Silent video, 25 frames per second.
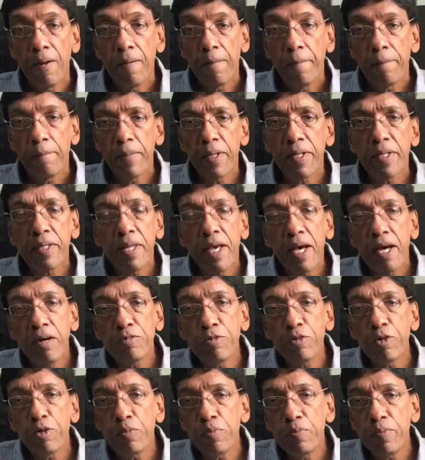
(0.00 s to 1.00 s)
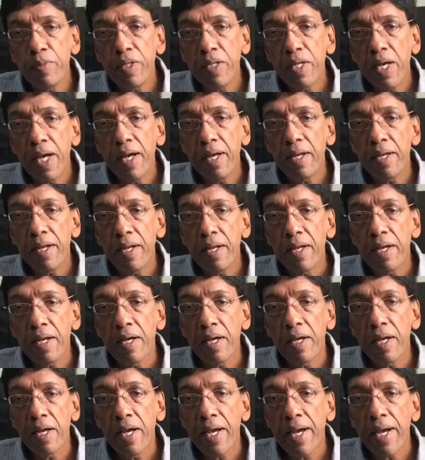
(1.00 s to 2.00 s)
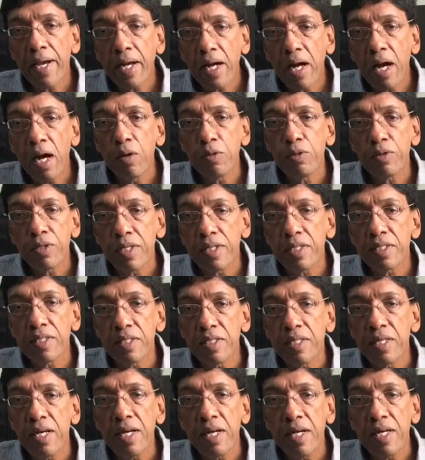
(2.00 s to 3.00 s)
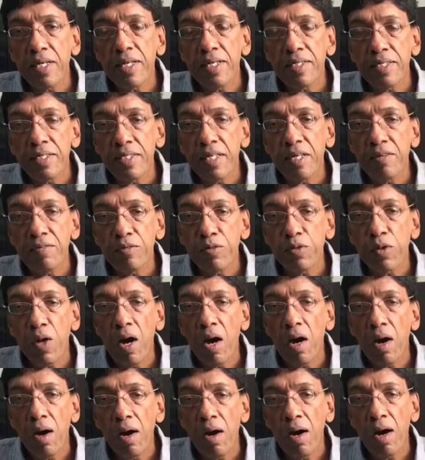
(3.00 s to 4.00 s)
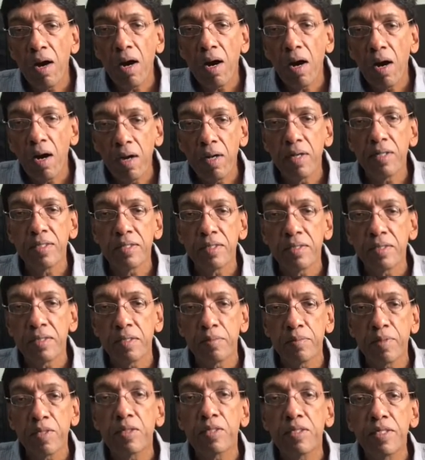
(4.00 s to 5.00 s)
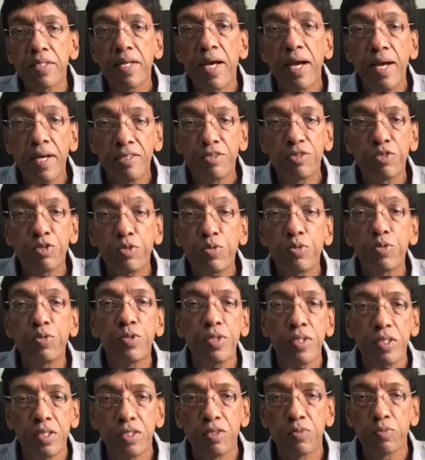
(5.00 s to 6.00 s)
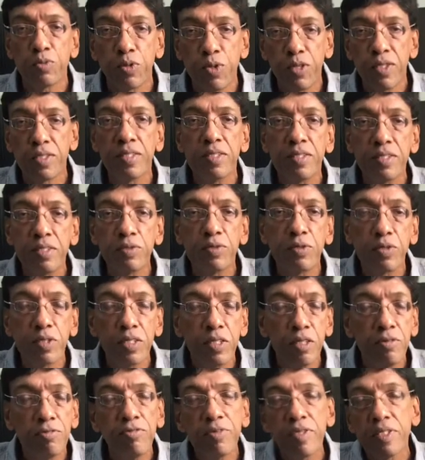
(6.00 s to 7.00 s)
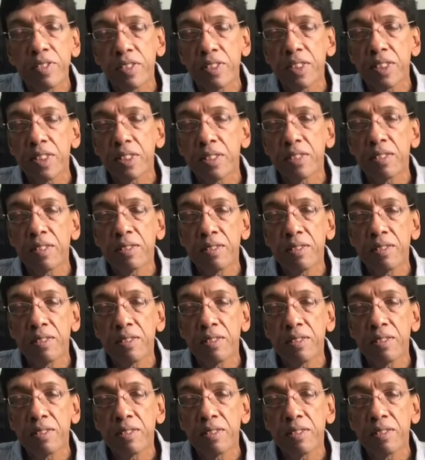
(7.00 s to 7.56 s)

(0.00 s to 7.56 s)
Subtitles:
But there won't be an accounting. Sri Lanka doesn't have to answer because it has 2 years more, and this is only the first year.